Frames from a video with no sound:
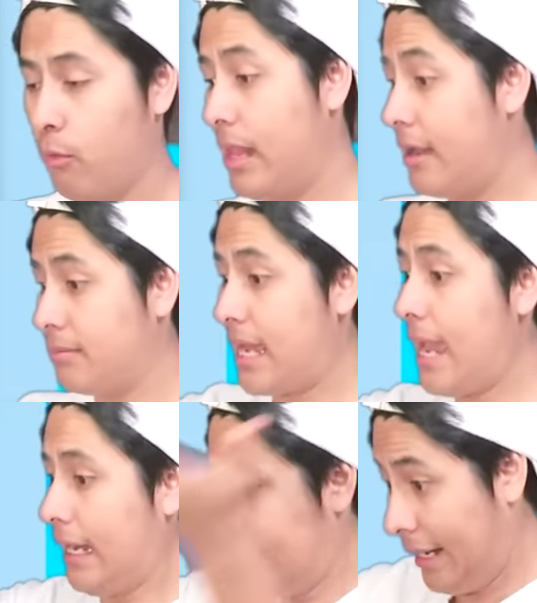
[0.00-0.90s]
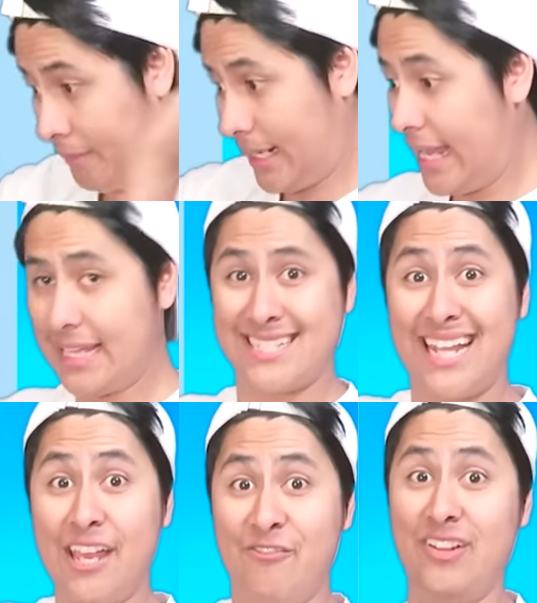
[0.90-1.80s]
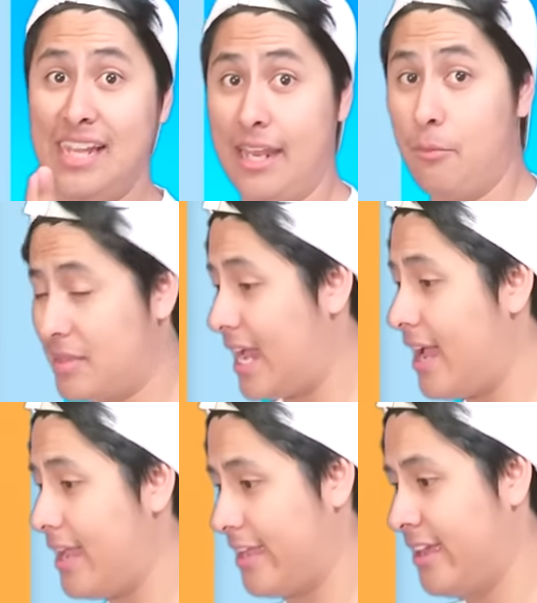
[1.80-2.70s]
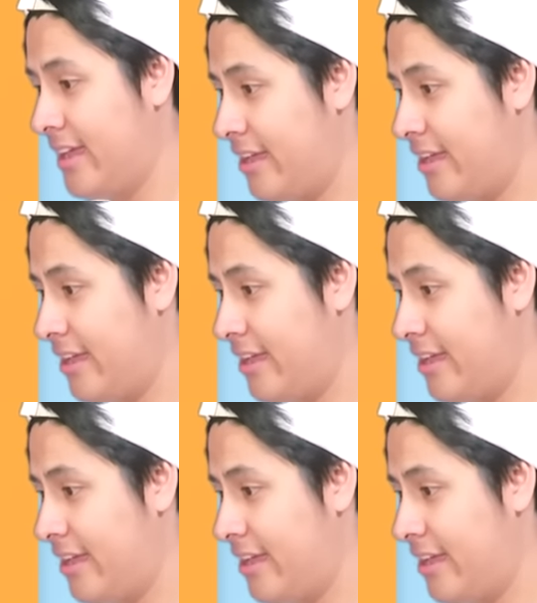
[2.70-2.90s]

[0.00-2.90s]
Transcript: Let them die. Let them die. That's life. Let them die.